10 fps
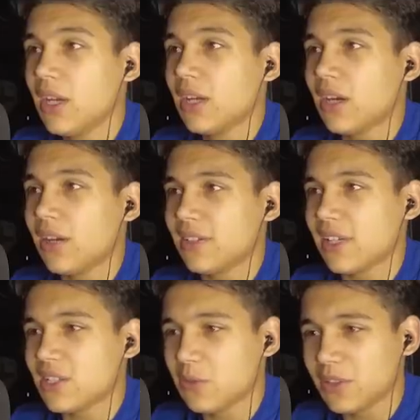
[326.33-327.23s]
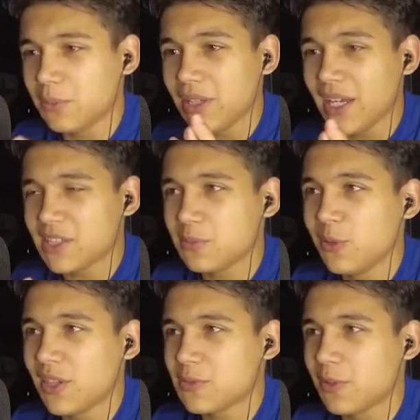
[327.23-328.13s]
karting class. You want to be as
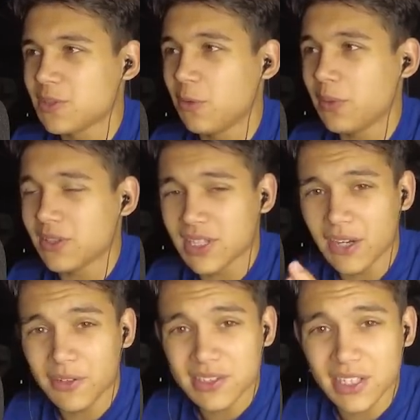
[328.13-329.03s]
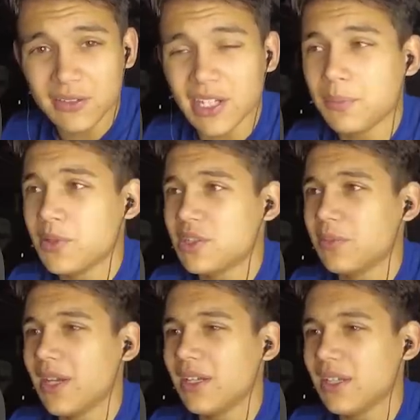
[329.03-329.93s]
smooth as possible because every steering input you
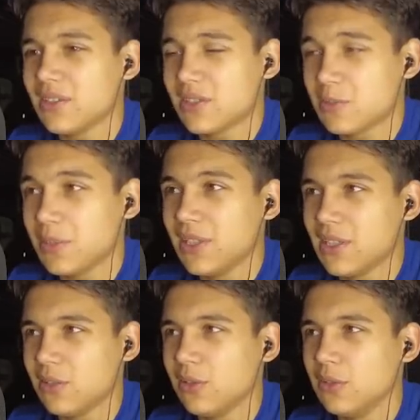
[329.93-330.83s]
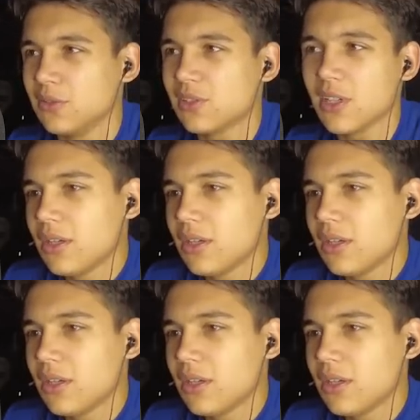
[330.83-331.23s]
make is speed that you lose.